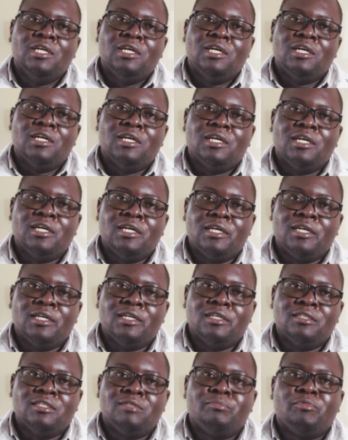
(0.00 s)

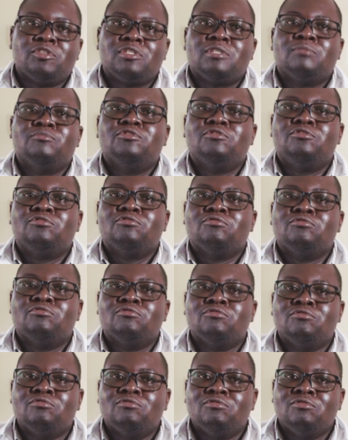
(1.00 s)
It's possible
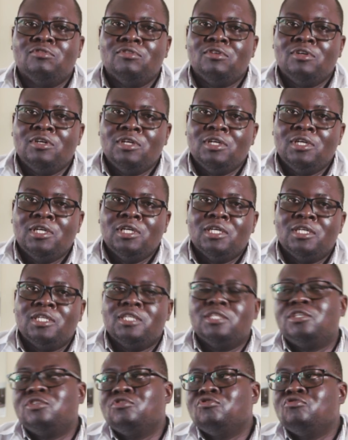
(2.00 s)
to
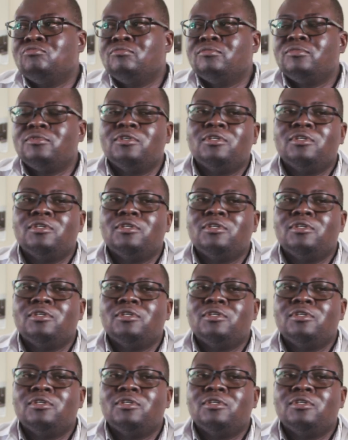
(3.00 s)
resume